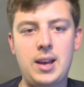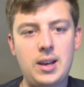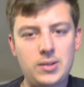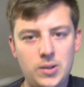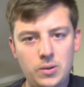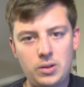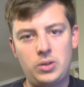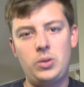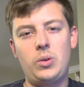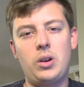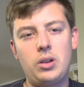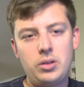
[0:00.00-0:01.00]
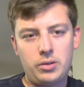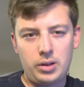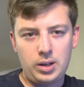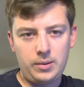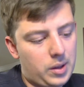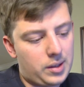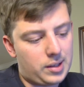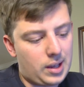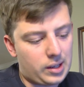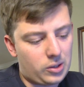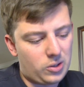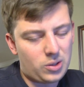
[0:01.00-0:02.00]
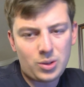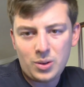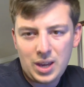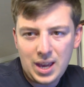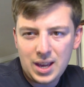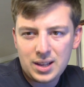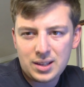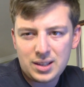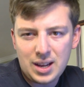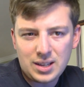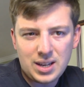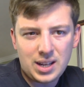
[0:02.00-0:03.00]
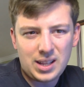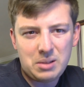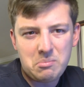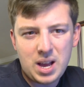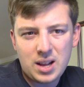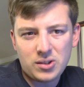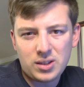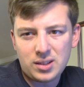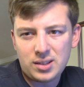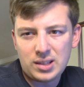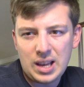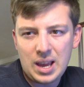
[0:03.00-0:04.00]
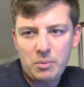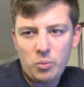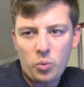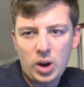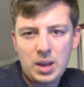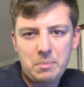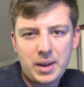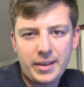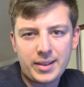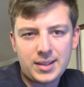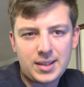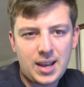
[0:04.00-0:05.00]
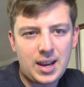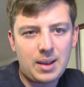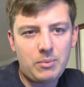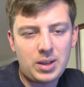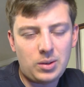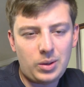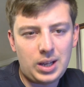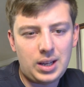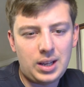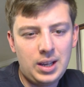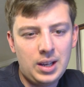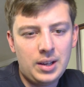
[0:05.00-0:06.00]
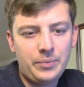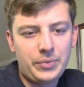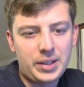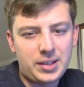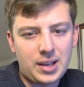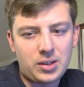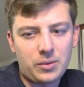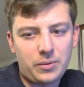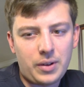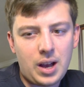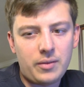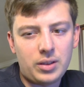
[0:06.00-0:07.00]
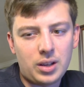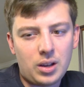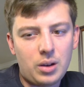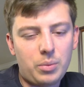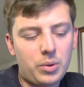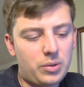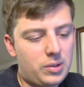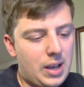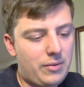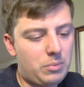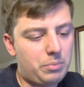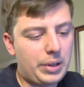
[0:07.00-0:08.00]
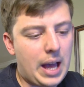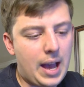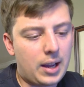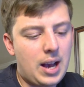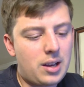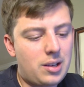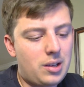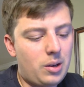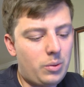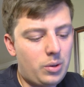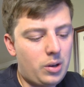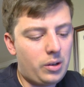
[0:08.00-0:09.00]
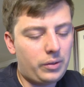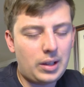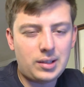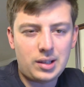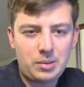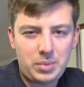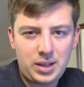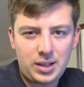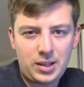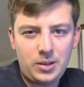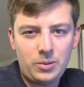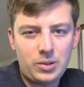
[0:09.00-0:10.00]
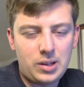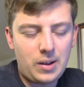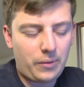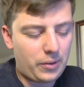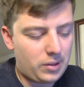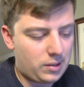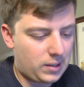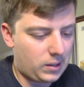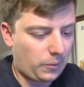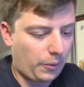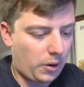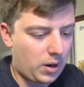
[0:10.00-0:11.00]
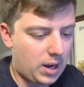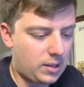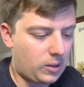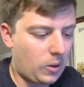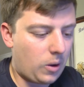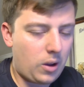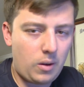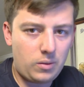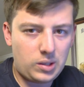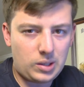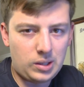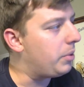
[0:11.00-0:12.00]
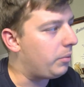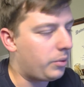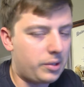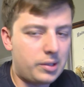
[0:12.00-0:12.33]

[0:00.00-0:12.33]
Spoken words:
it has 3200 in the selection. So you can't technically match the same white balance setting between the Session 5 and the GoPro 7 Black. I don't know if that's going to be a huge difference as far as look goes, but we'll